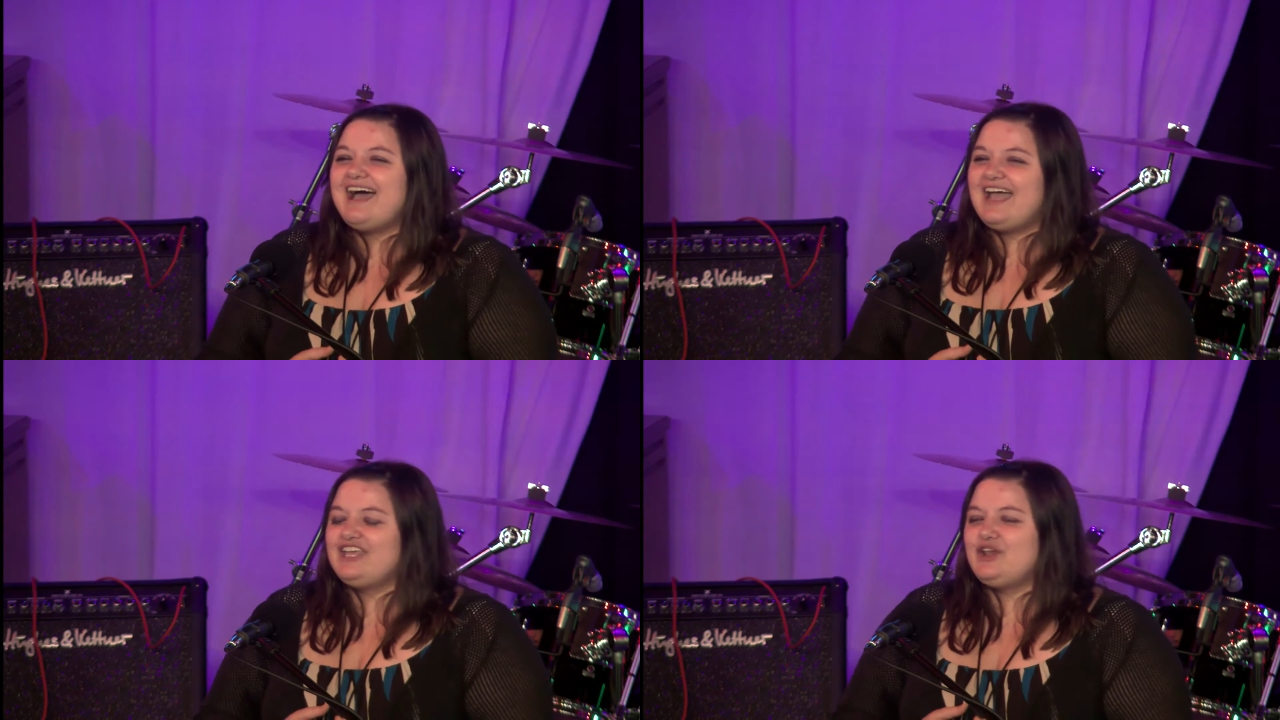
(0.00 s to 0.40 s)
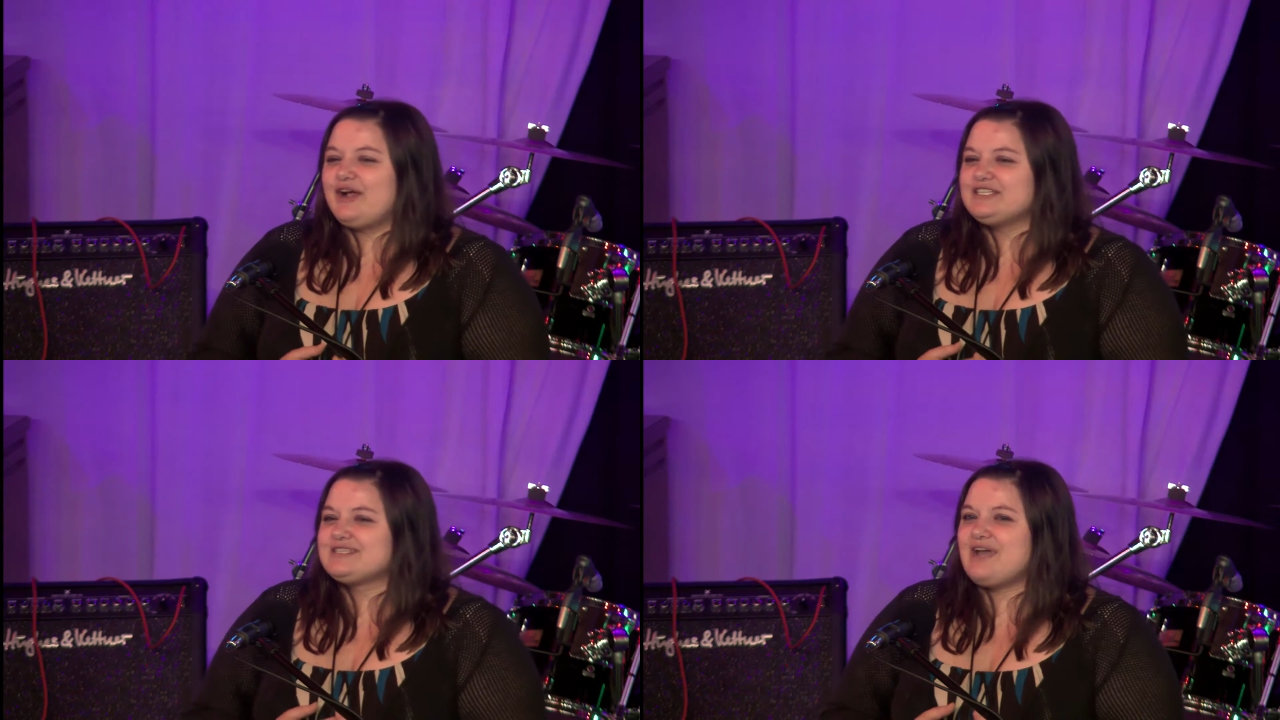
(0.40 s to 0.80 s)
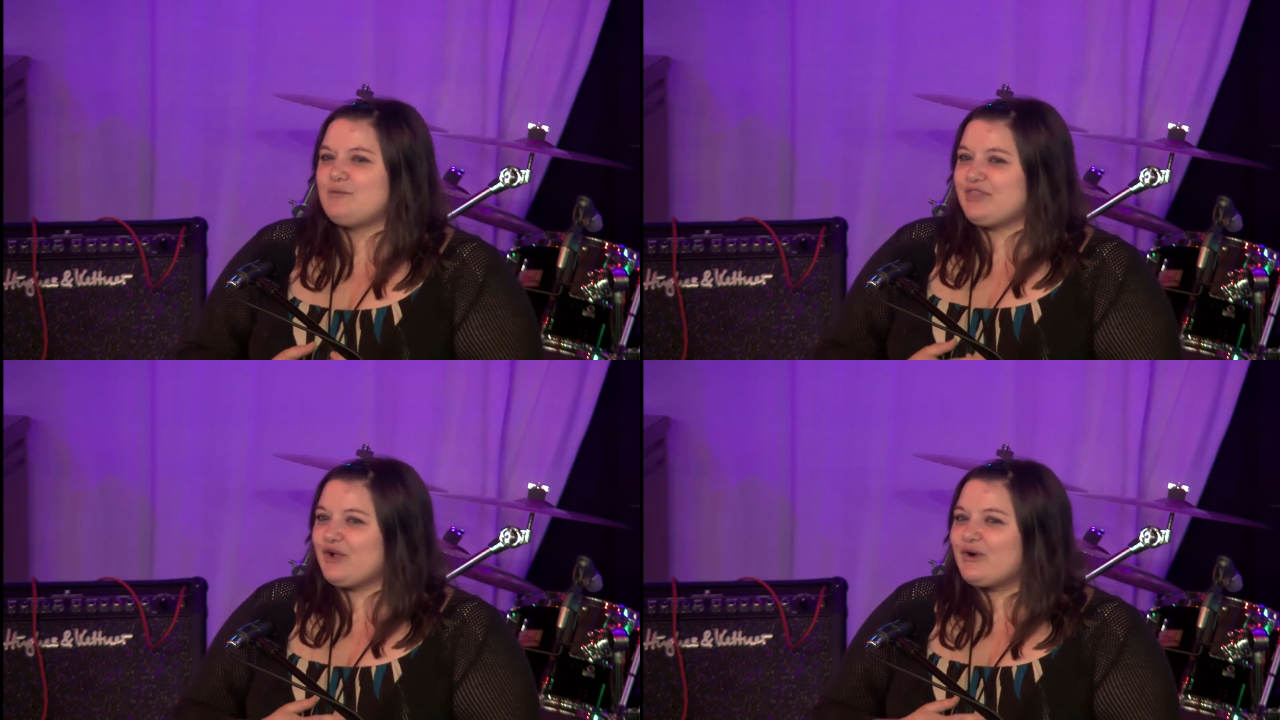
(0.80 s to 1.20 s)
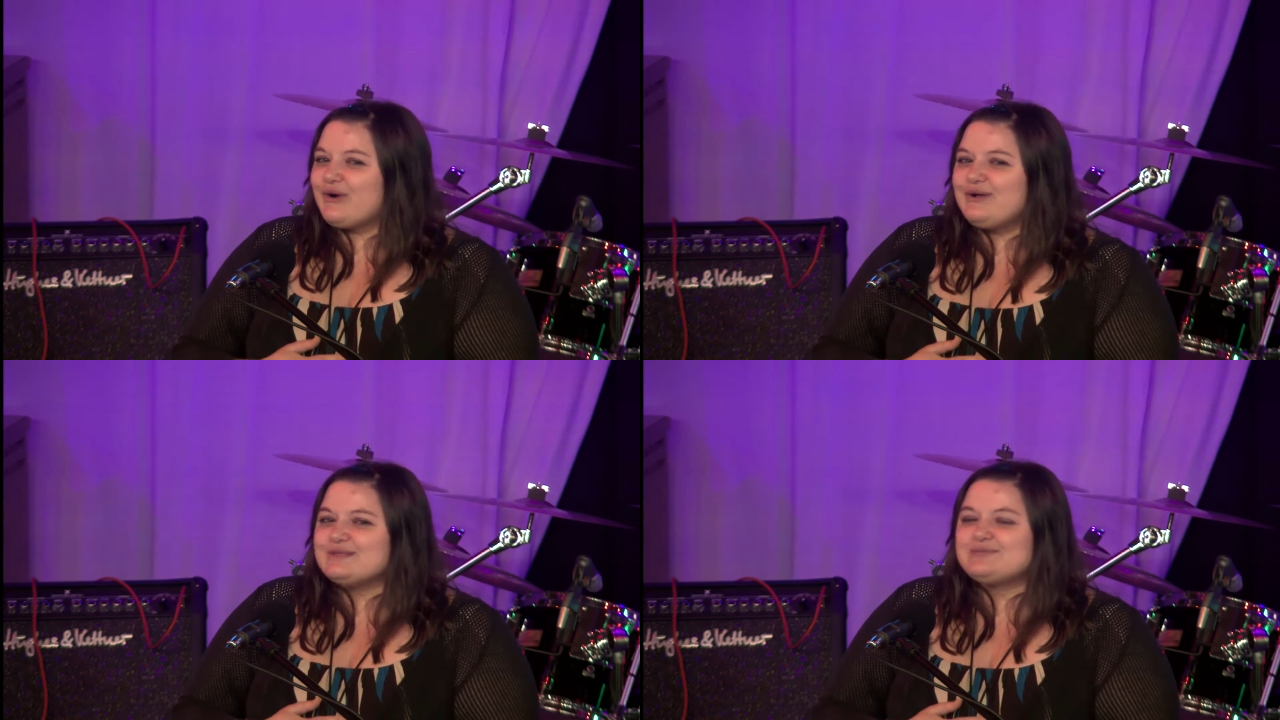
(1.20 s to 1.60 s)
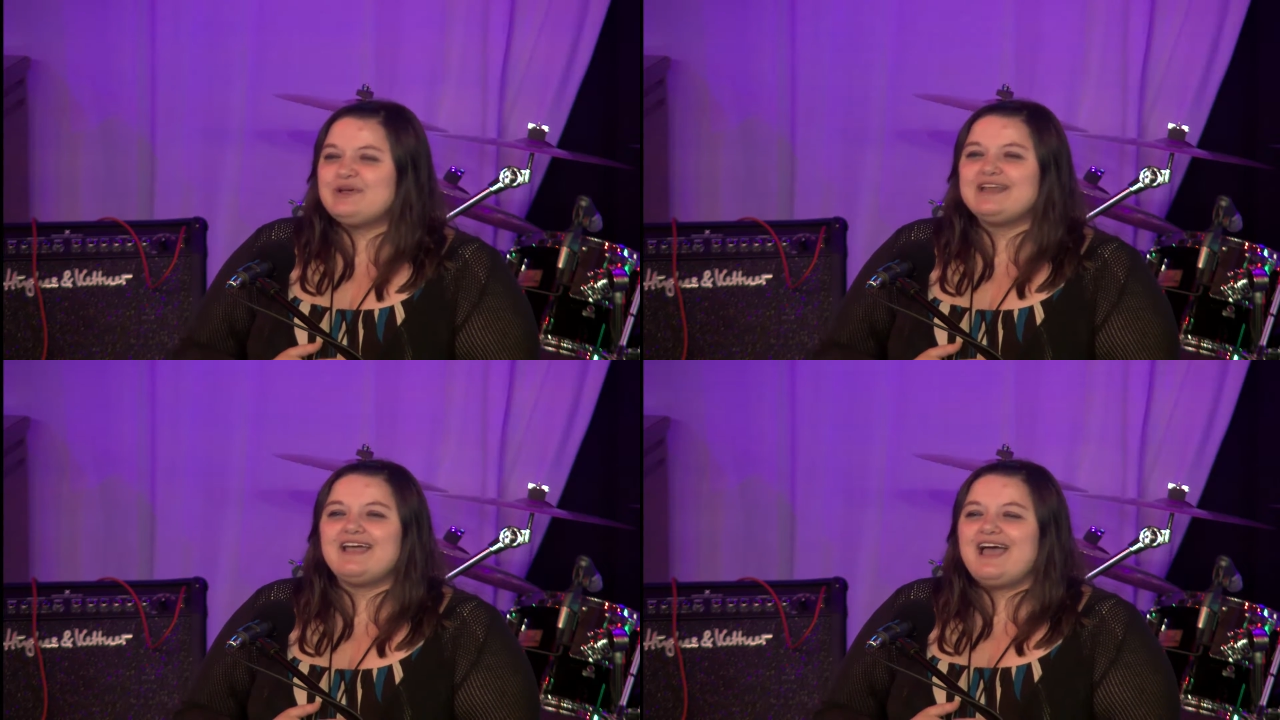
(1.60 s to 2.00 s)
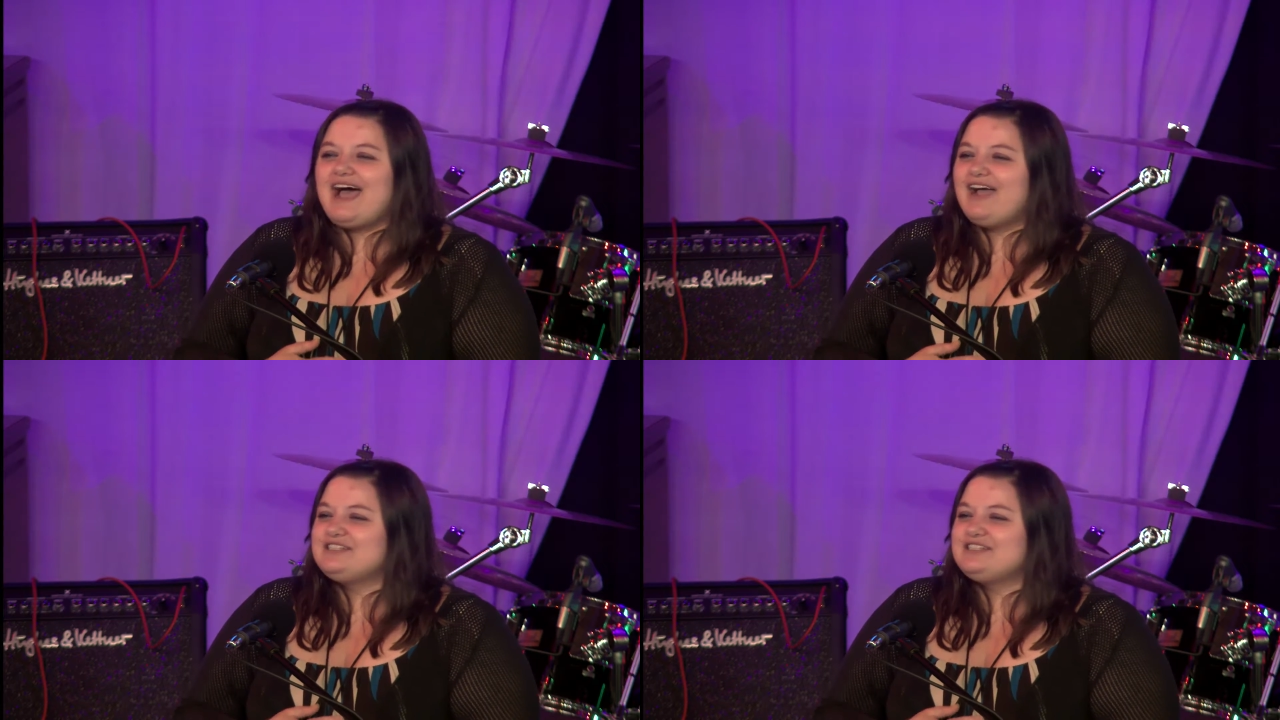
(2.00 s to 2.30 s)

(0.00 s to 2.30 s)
I'd just come with the girls, but I